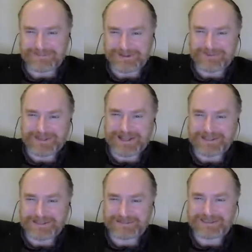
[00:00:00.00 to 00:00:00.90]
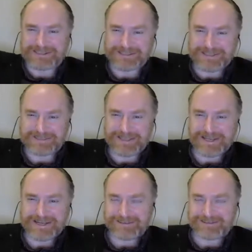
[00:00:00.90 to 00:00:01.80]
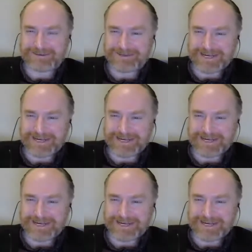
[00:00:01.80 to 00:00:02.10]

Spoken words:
We'll cut off this at the beginning of the talk